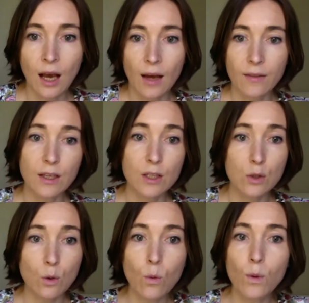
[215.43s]
I think it's
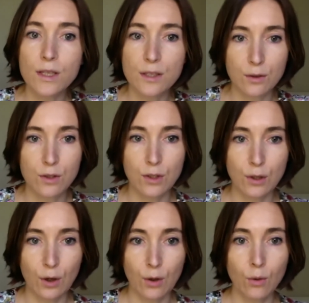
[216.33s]
always good to
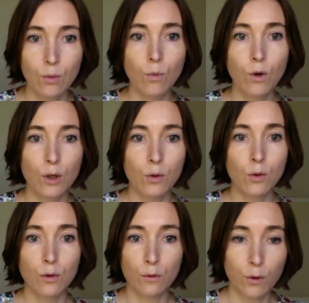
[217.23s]
know what
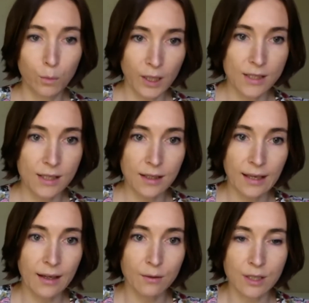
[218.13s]
your full blood cell
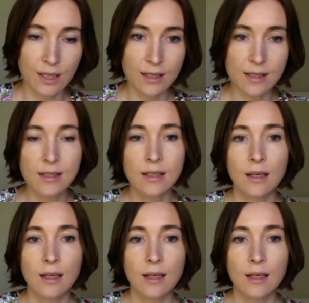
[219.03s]
count is.